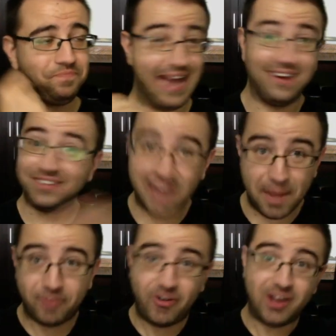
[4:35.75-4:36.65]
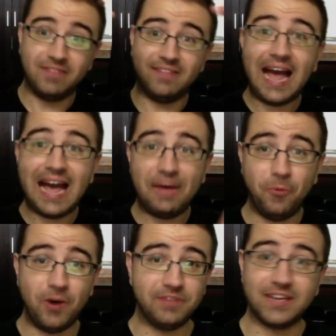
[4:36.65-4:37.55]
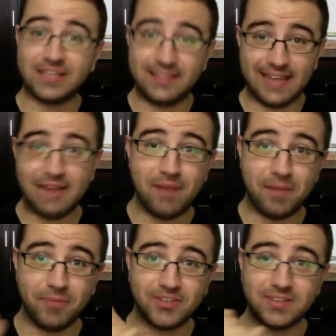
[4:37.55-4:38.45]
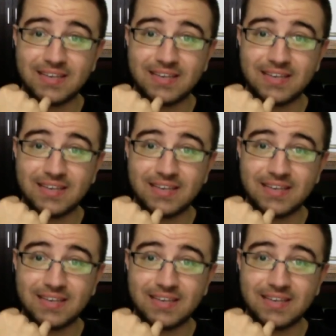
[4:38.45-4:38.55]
And on top of all of that, one of the Klan members,